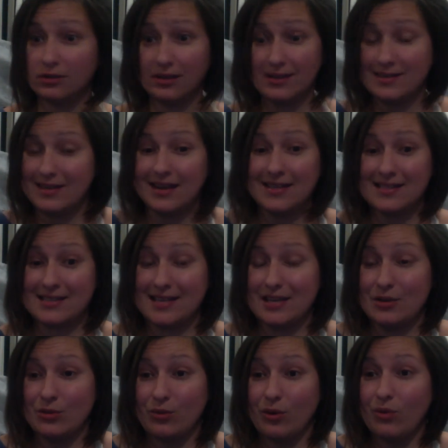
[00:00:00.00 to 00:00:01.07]
it's not to say
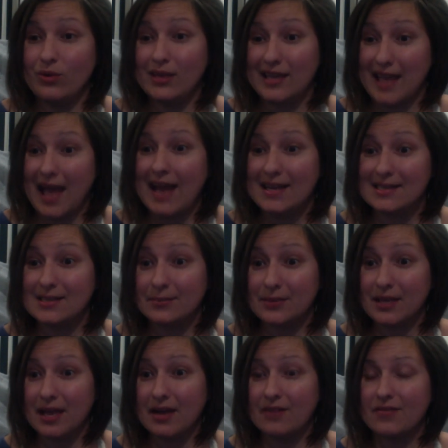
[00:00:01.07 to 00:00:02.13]
you won't get
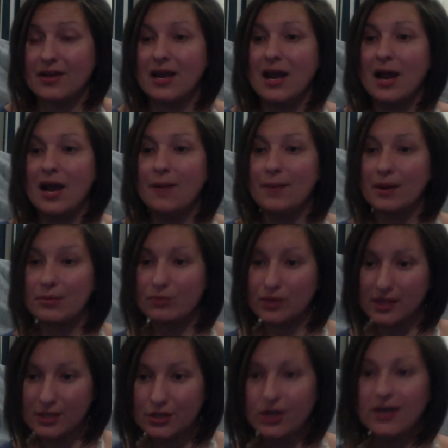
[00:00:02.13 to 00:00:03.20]
something out of it, but I'm
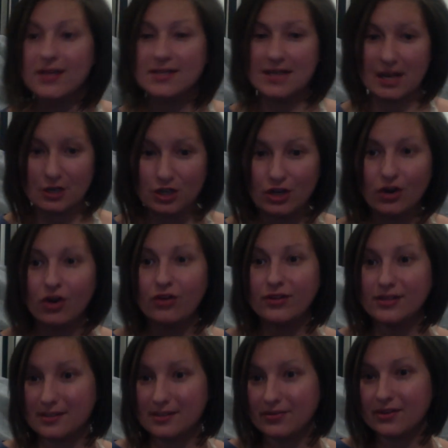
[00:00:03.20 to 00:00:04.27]
really trying to touch on all
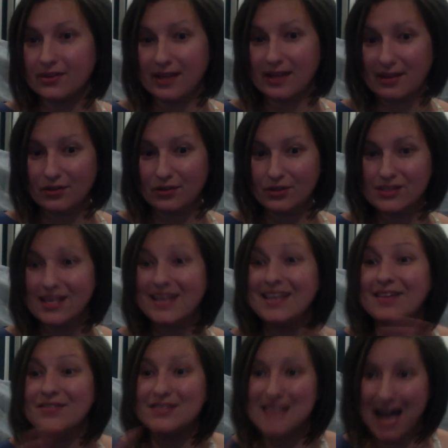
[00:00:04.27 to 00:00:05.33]
these different levels and
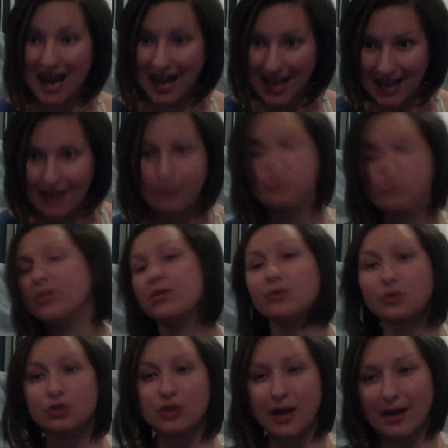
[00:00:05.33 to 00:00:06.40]
give time with those
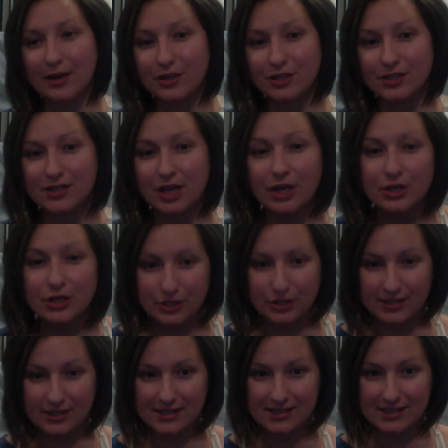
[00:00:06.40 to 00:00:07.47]
strategies so you
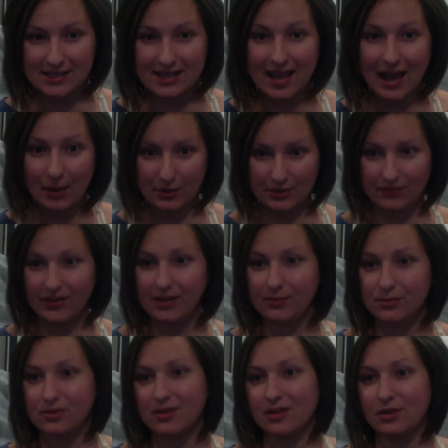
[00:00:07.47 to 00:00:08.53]
can see how it
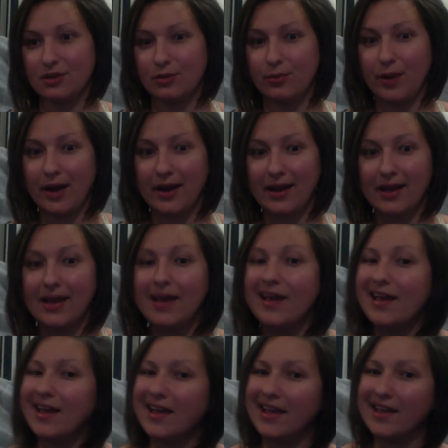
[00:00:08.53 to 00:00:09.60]
develops within your body.
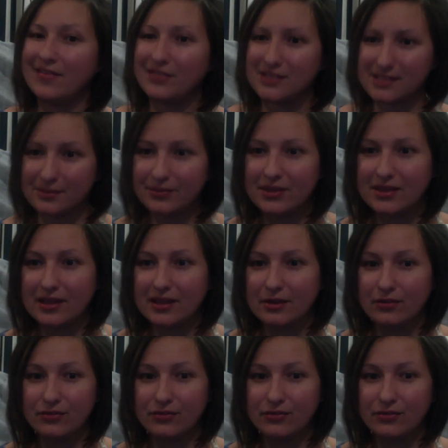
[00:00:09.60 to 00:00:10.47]
If it's something that you